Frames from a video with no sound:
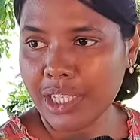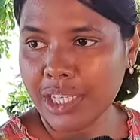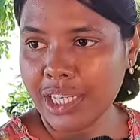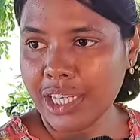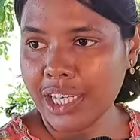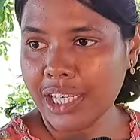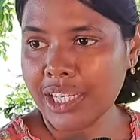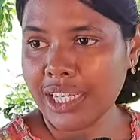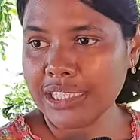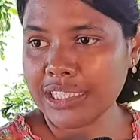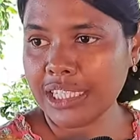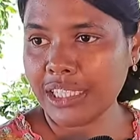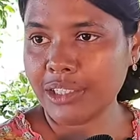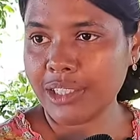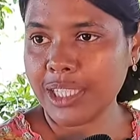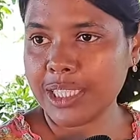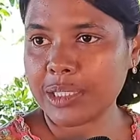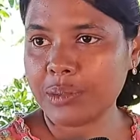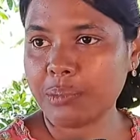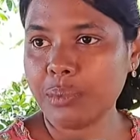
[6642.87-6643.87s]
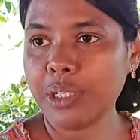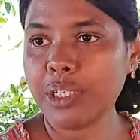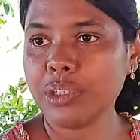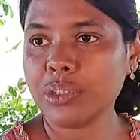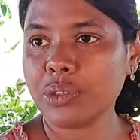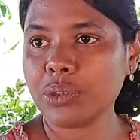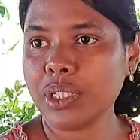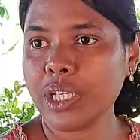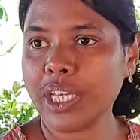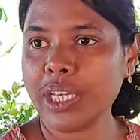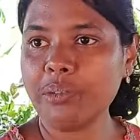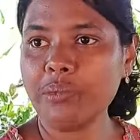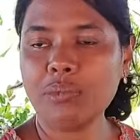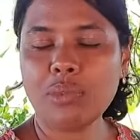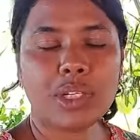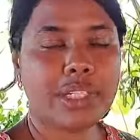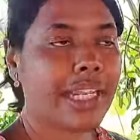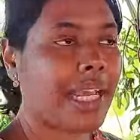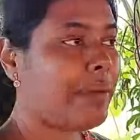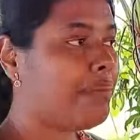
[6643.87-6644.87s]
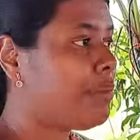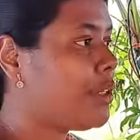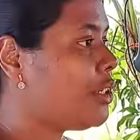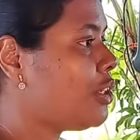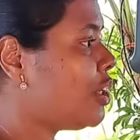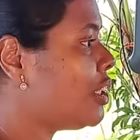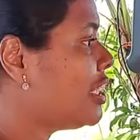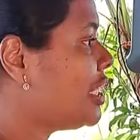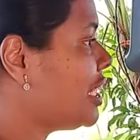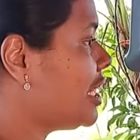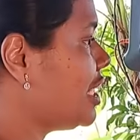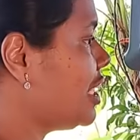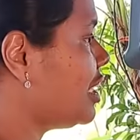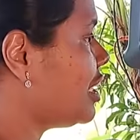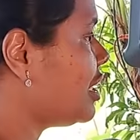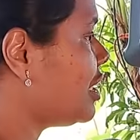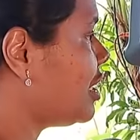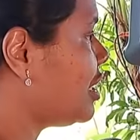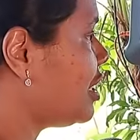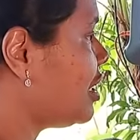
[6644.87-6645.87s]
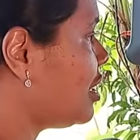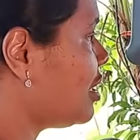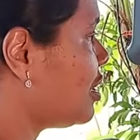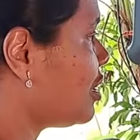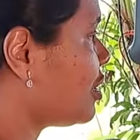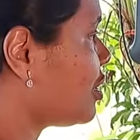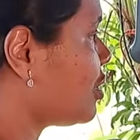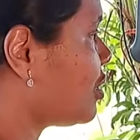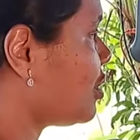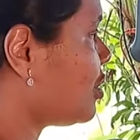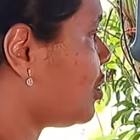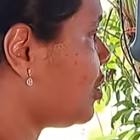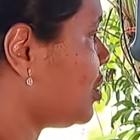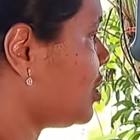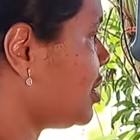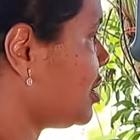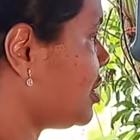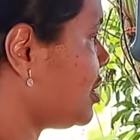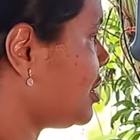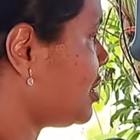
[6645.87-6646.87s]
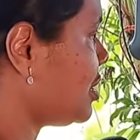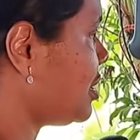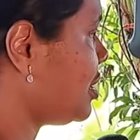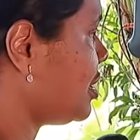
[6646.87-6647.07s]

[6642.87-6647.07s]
And I started to explain to him what happened on the cross.